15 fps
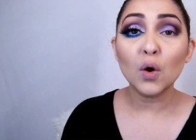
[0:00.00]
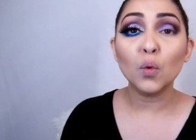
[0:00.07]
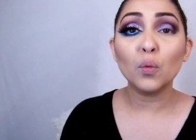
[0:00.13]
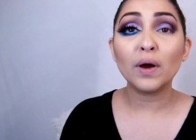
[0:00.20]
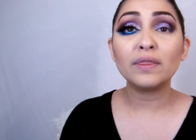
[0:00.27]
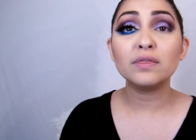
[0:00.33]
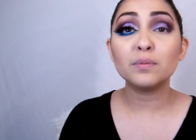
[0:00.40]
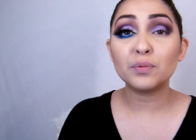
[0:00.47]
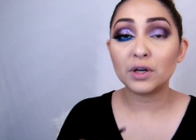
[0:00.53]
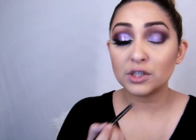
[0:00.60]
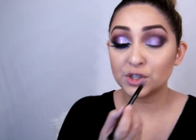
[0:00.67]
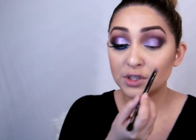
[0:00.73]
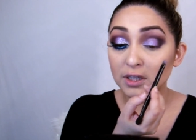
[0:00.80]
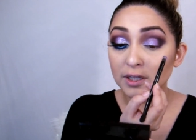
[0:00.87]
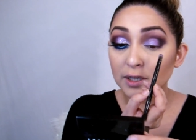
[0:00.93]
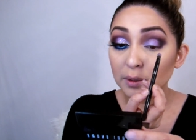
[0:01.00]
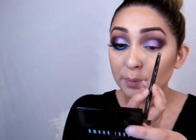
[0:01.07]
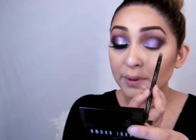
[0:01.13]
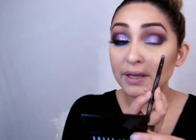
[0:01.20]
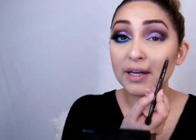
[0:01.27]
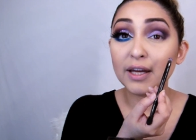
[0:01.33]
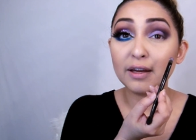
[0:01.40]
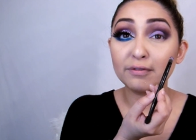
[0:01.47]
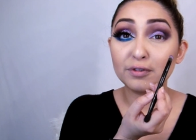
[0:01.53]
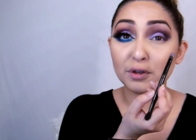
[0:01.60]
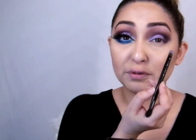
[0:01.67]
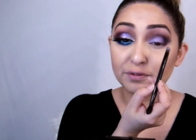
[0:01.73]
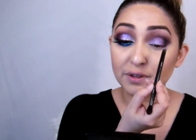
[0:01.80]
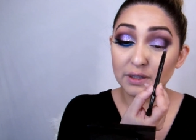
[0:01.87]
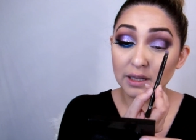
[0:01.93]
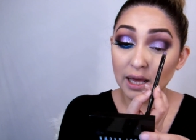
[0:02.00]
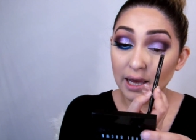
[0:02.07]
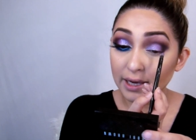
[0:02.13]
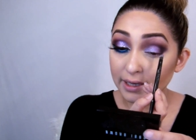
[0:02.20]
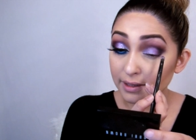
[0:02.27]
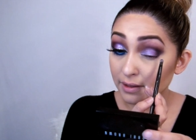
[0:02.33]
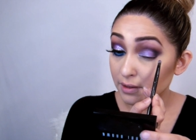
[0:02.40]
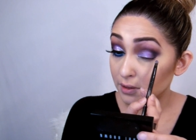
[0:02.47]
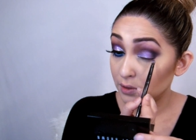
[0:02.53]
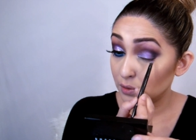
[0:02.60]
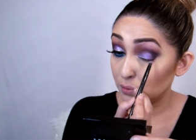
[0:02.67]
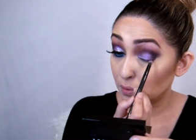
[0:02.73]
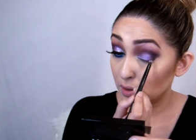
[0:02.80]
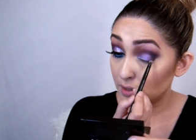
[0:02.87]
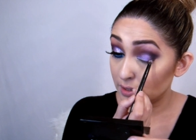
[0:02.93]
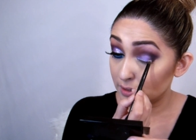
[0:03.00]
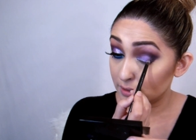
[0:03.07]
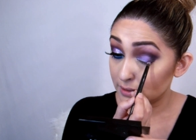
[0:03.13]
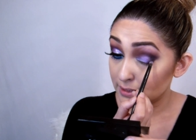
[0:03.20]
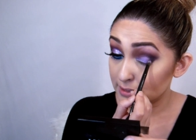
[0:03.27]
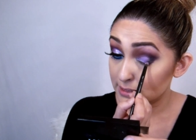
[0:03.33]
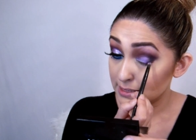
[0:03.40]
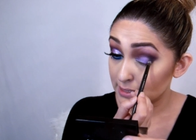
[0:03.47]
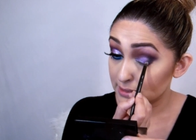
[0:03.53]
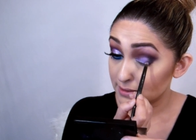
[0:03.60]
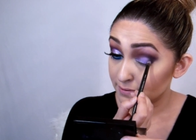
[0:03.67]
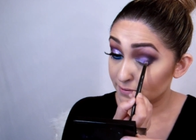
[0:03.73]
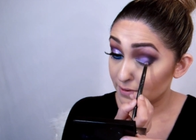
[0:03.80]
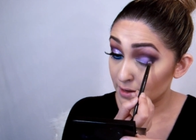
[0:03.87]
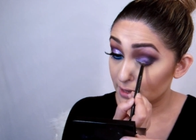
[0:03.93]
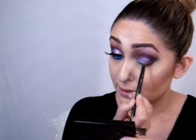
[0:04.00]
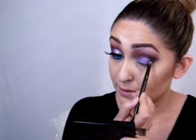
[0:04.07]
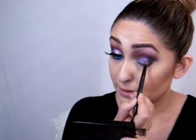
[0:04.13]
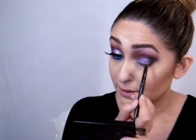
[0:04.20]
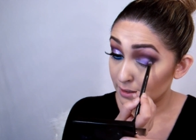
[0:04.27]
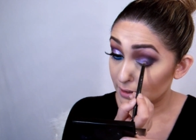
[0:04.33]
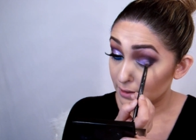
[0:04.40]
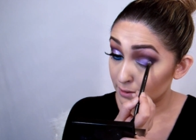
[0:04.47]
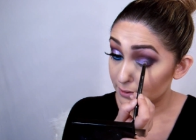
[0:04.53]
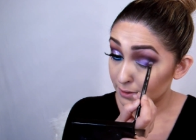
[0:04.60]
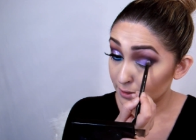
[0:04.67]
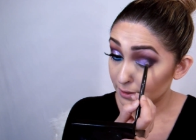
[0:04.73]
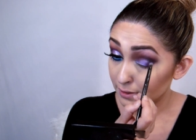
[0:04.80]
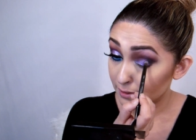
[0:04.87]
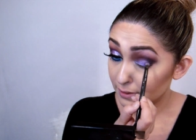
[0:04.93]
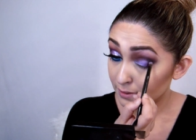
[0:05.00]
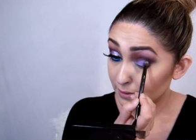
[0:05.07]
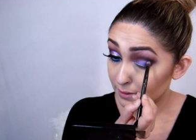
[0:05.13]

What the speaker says: Wet the brush a little bit if you feel like you want to intensify the color.